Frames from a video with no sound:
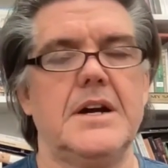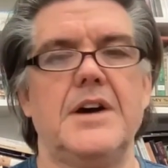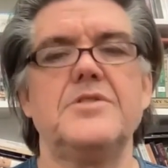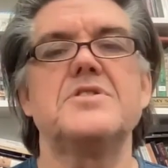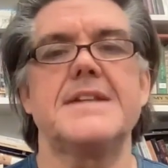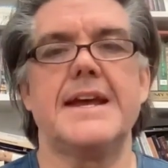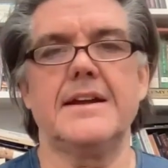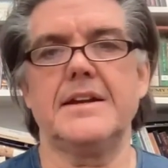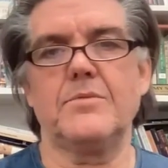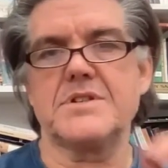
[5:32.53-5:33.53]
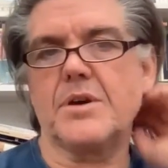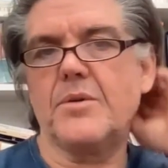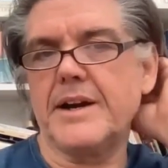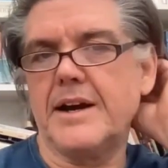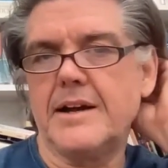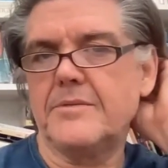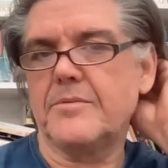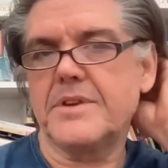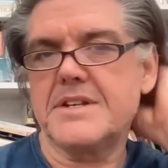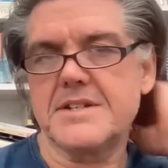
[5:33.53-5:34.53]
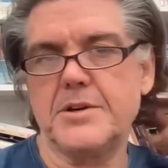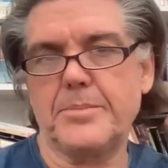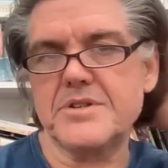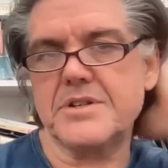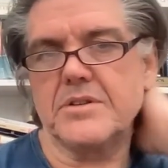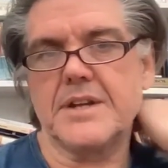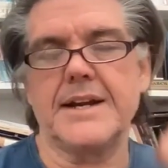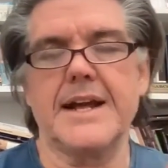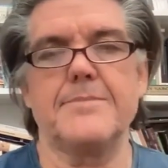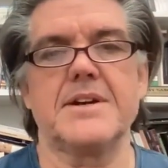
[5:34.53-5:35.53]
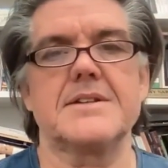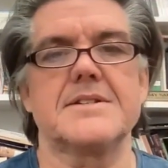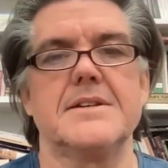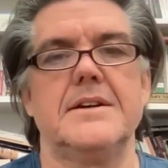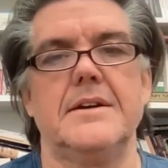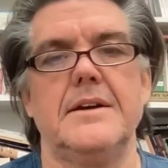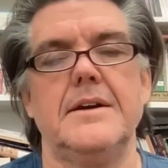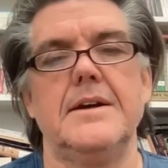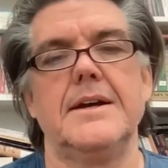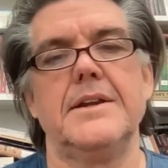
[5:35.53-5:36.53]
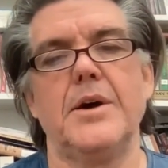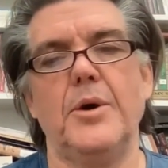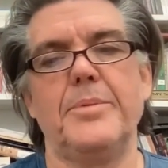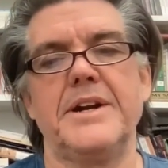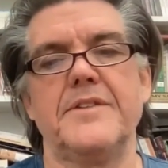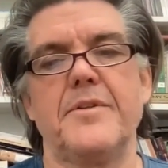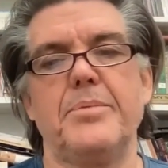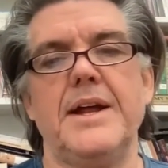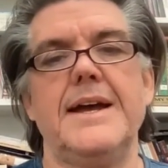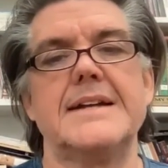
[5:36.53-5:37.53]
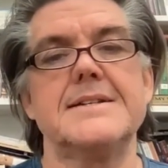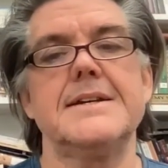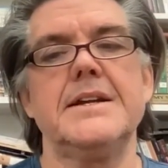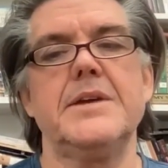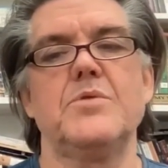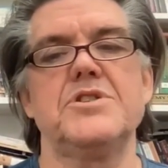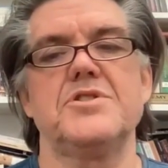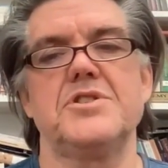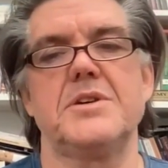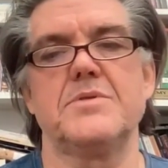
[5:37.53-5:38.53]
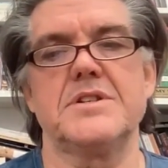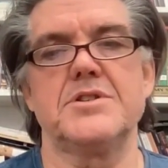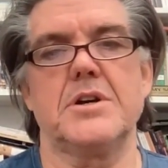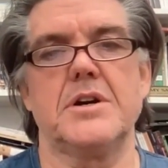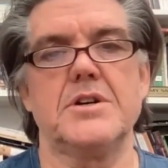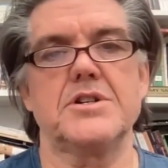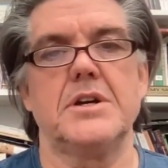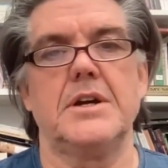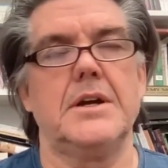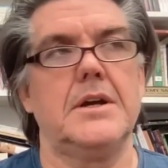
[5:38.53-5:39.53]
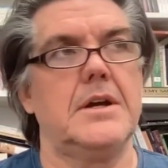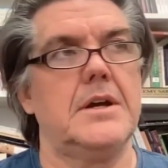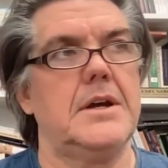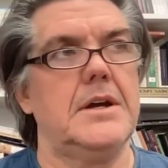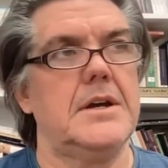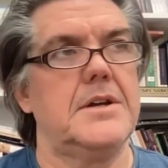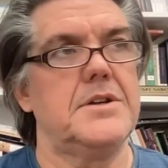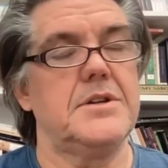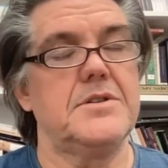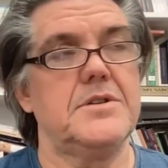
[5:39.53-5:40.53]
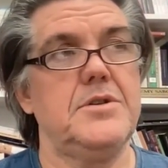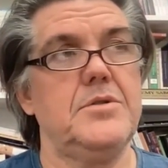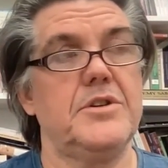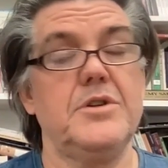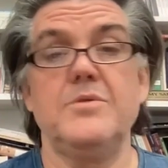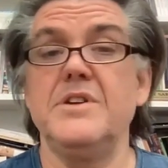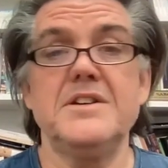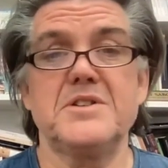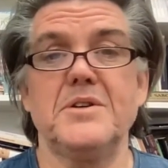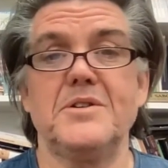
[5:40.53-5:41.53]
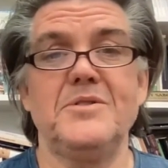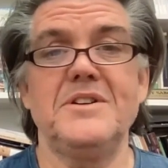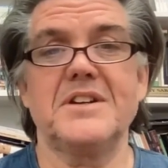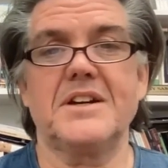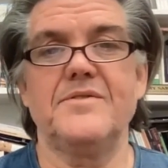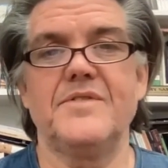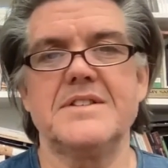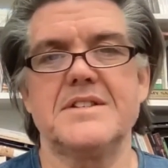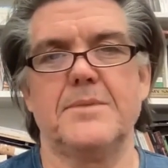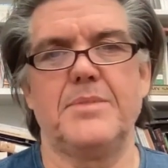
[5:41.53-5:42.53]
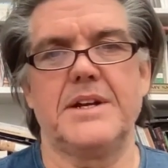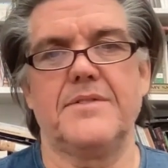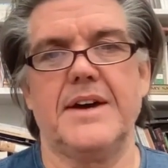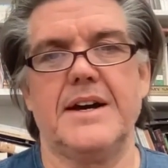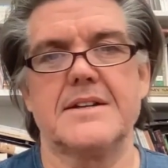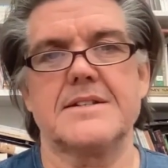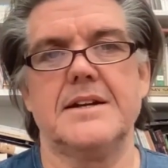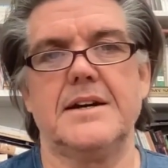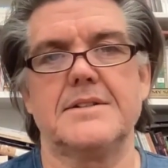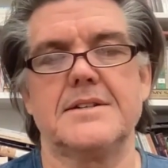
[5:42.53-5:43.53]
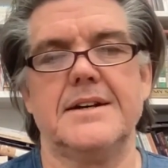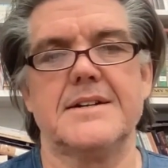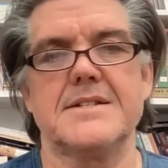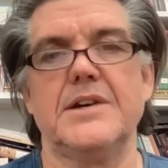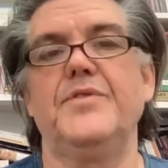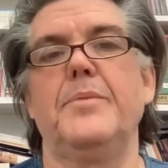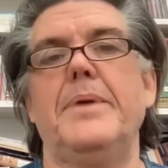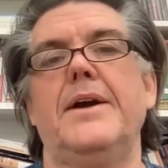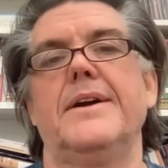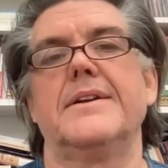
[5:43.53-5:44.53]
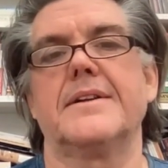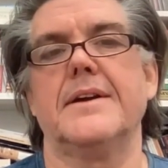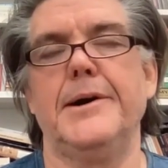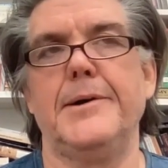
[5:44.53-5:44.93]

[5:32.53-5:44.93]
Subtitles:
understanding what's going on with these interpersonal dynamics in the opening of the play. Antigone wishes she was in charge. You need to convince somebody of that. It's not self-apparent.